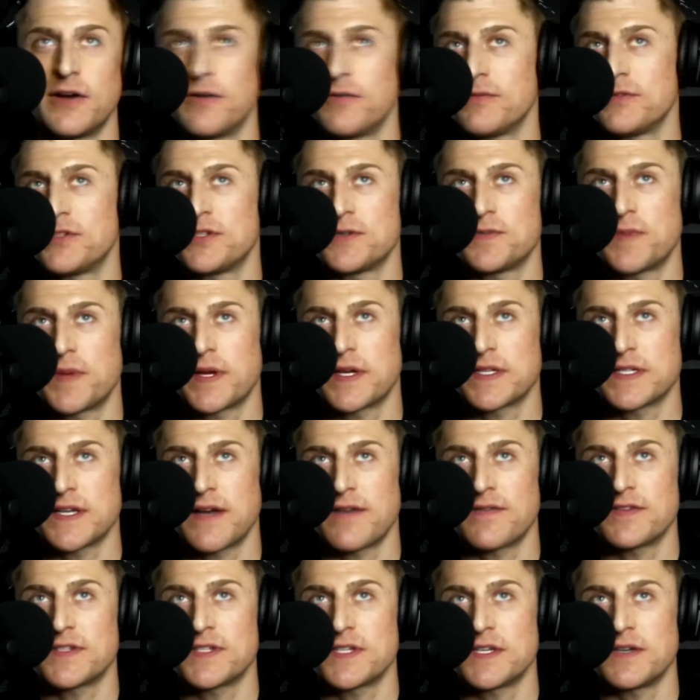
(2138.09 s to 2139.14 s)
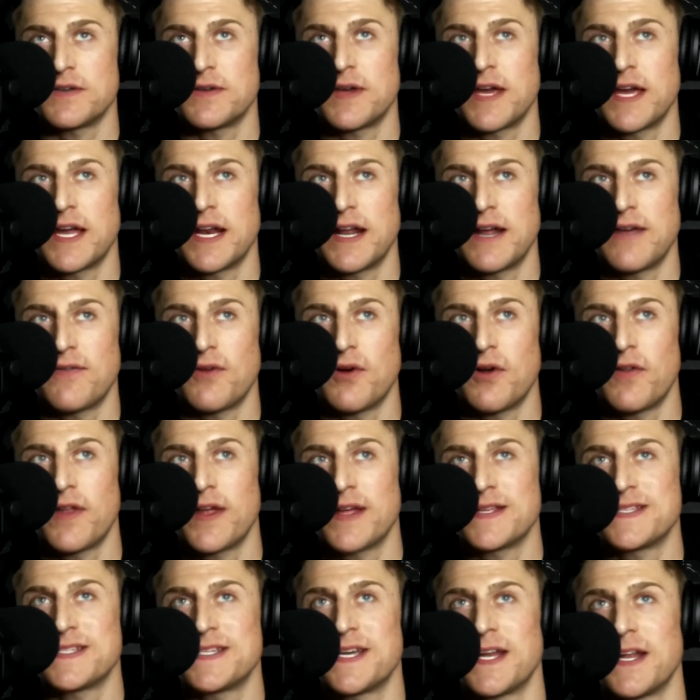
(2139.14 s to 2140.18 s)
Just because obviously you can't have all
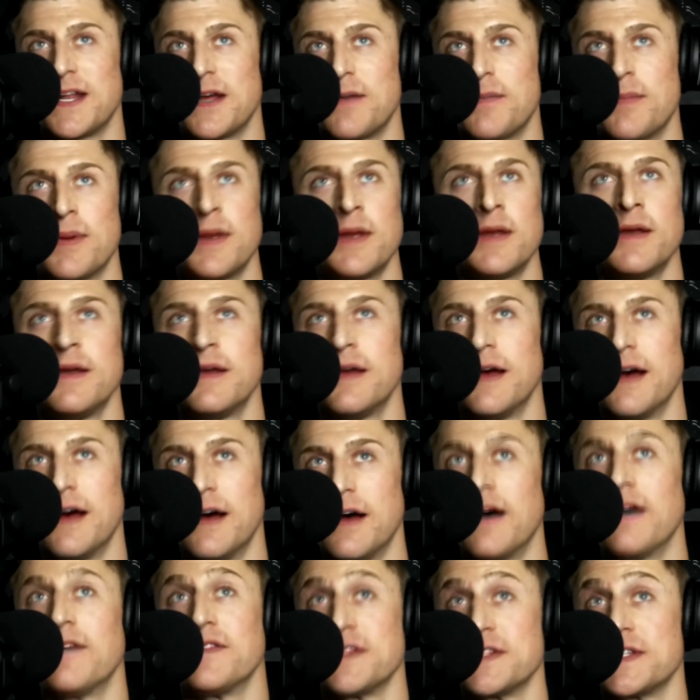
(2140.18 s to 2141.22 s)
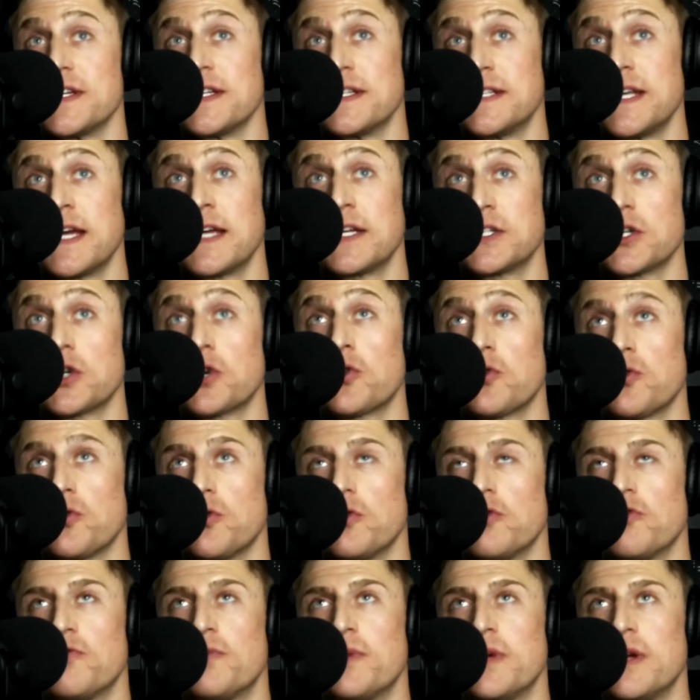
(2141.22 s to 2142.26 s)
that set up. Obviously it takes a crew
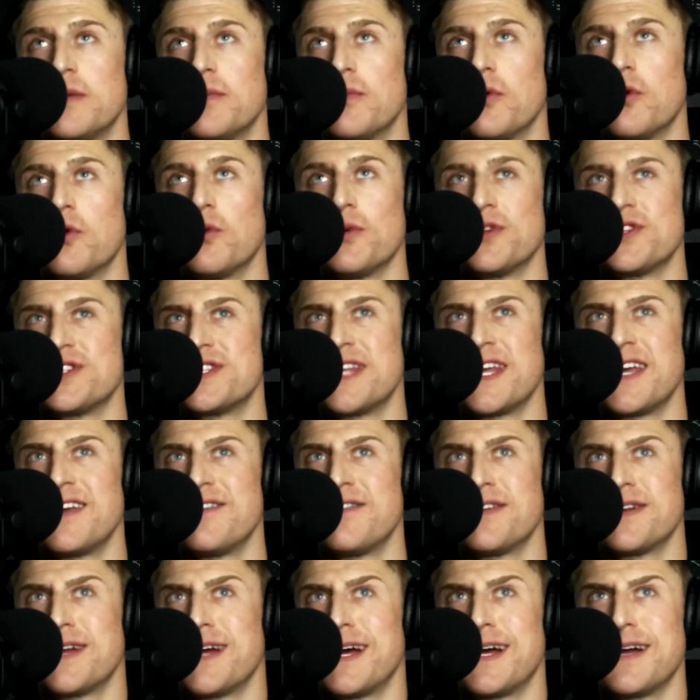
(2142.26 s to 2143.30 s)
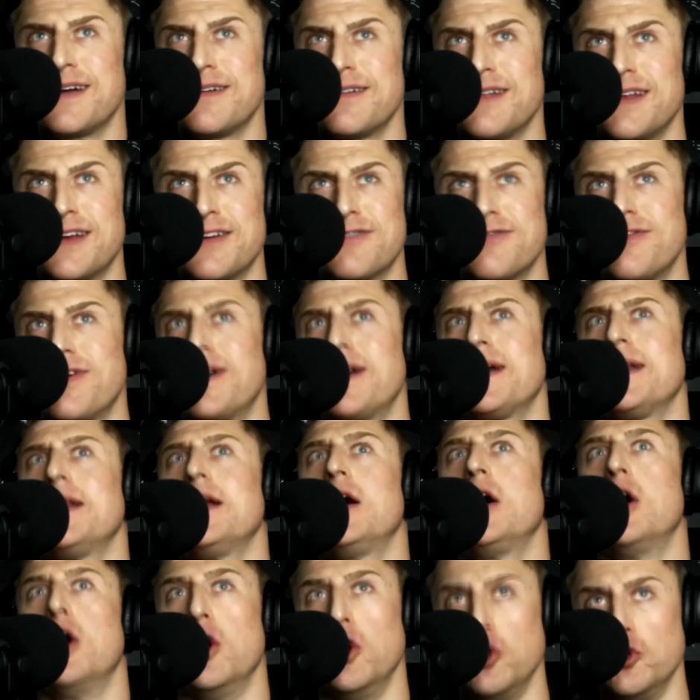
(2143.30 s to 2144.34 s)
of people, which they even hire like fucking
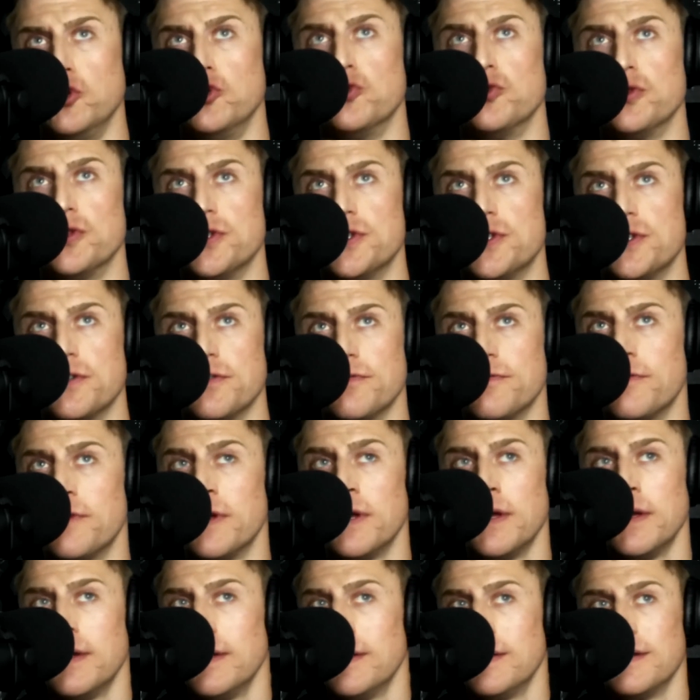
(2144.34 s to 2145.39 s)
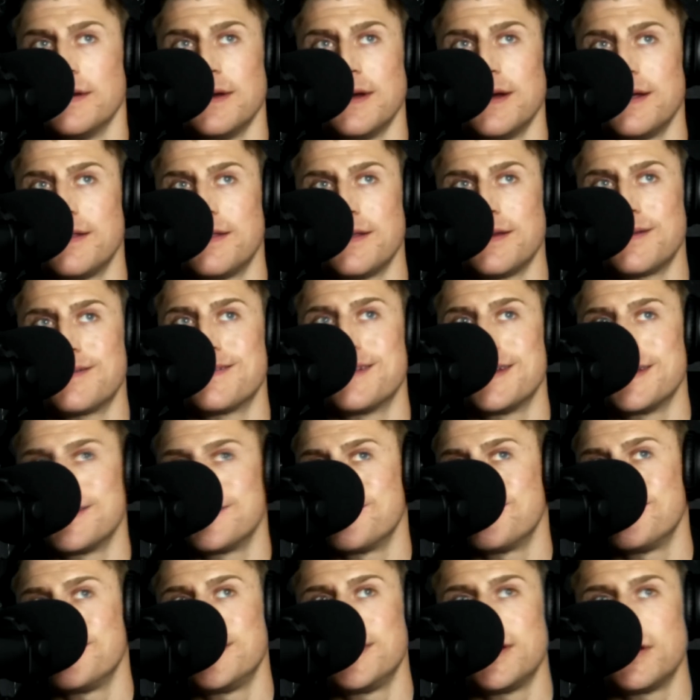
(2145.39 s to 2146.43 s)
hundreds of, I think like,
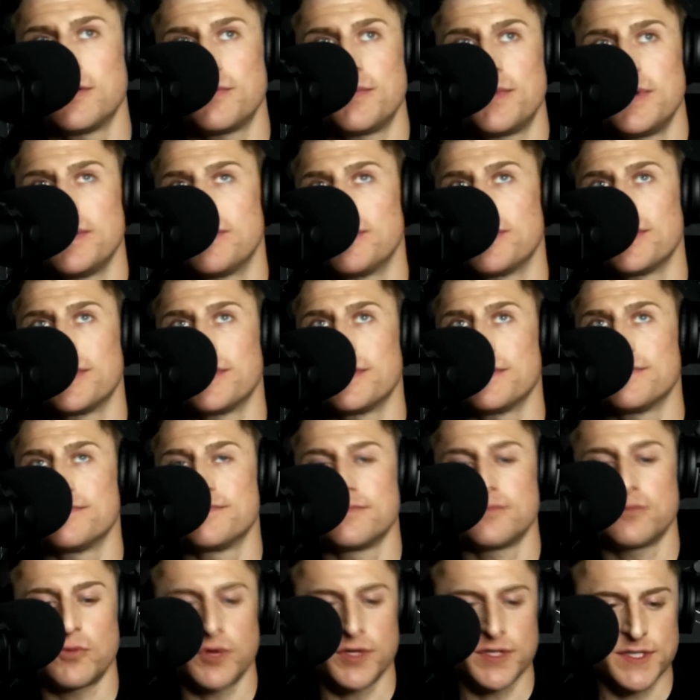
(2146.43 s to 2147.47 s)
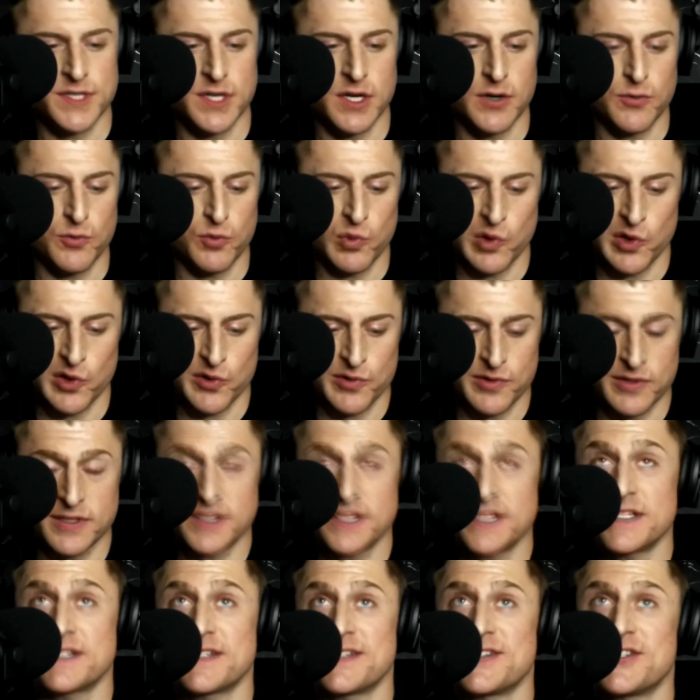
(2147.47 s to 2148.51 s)
people that are, on work
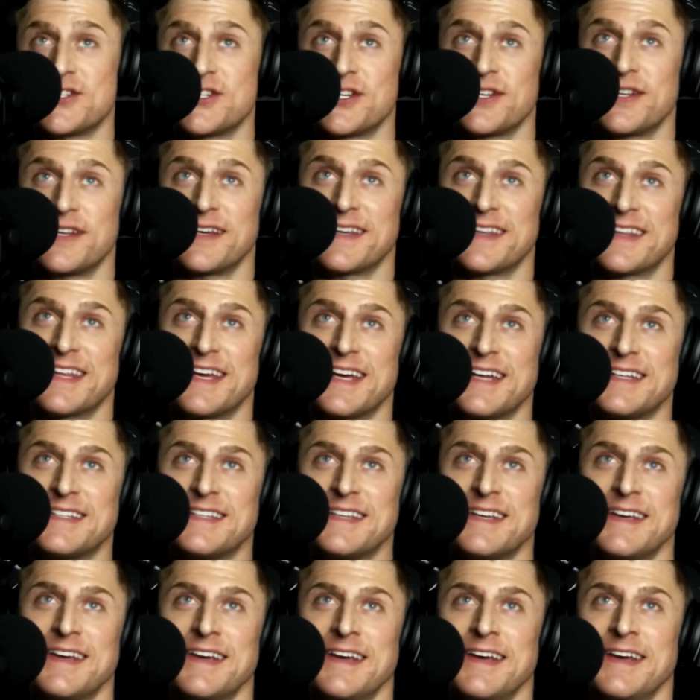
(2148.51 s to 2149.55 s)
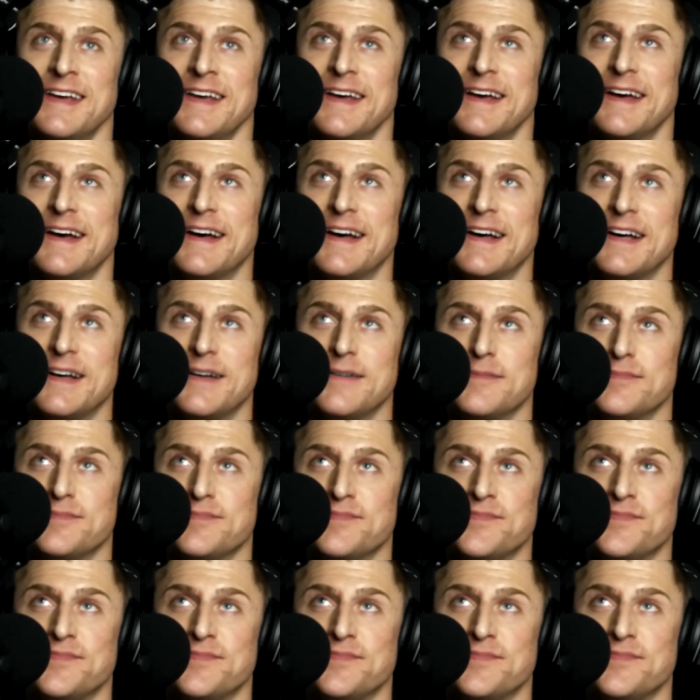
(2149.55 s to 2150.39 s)
release and shit like that. Why